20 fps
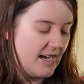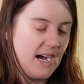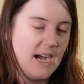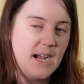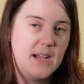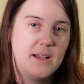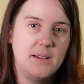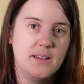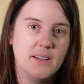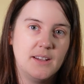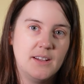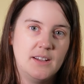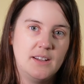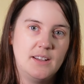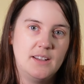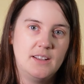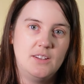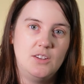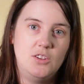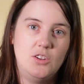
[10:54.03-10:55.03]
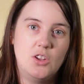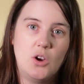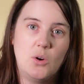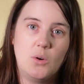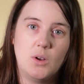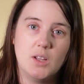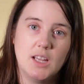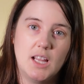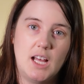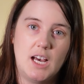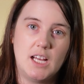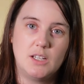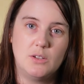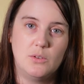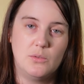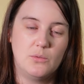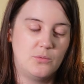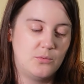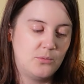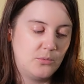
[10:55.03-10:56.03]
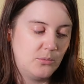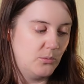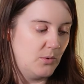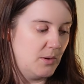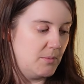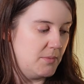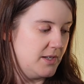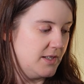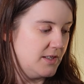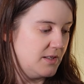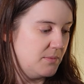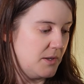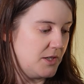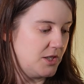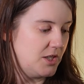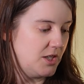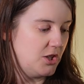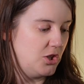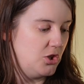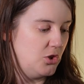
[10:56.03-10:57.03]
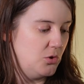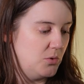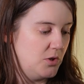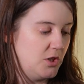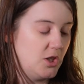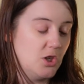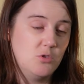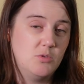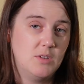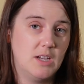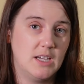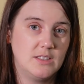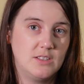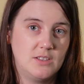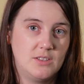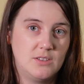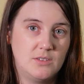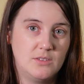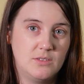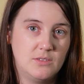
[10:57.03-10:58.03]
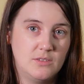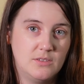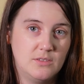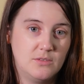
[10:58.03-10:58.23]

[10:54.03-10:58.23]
I know a lot of women especially who would go nuts